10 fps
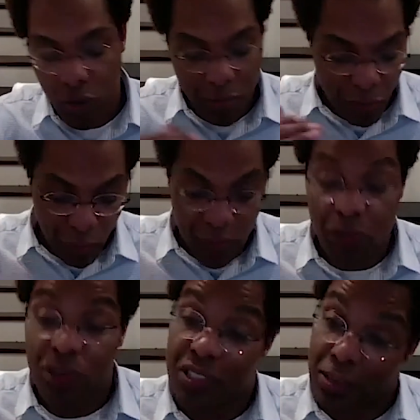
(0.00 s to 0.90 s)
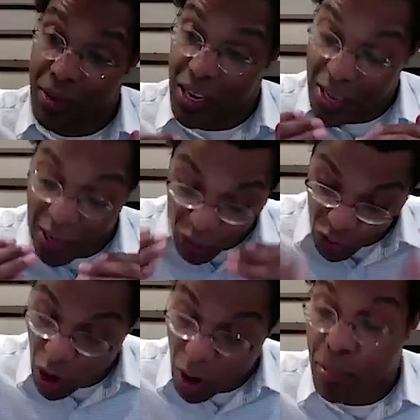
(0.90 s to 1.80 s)
before we started seeing Bank of Canada
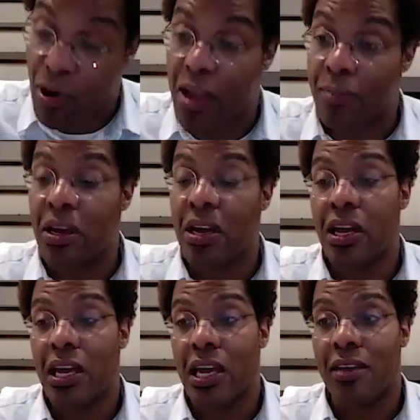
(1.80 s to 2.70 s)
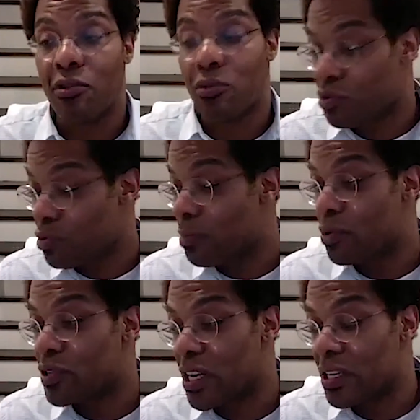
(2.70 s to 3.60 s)
drop prime, if it was
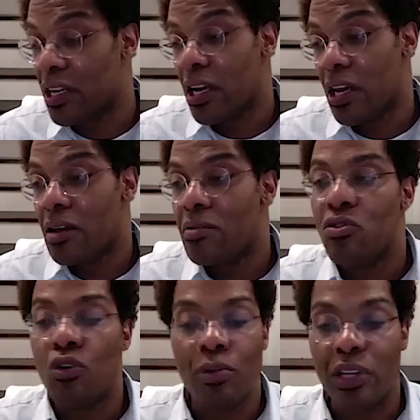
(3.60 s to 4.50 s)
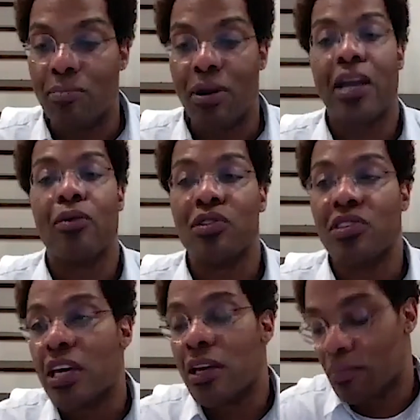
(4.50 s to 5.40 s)
3%, normally a bank would
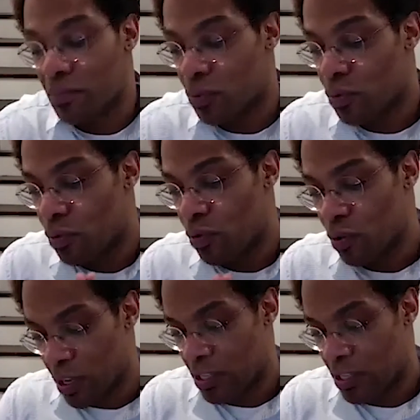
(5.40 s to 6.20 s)
say it's